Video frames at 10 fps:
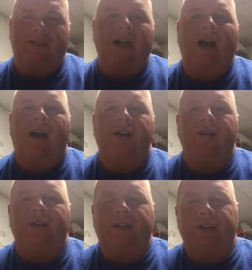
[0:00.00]
get tired of
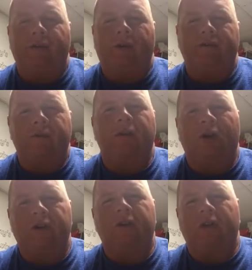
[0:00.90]
it, and then you run from
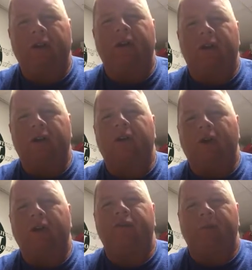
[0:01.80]
lawn to lawn to lawn to
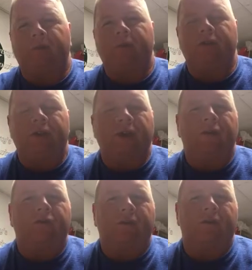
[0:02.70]
lawn, from you
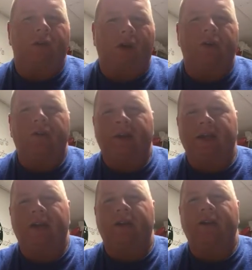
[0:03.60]
know, from lawn to weed
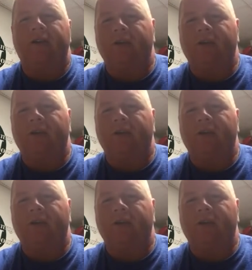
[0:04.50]
eater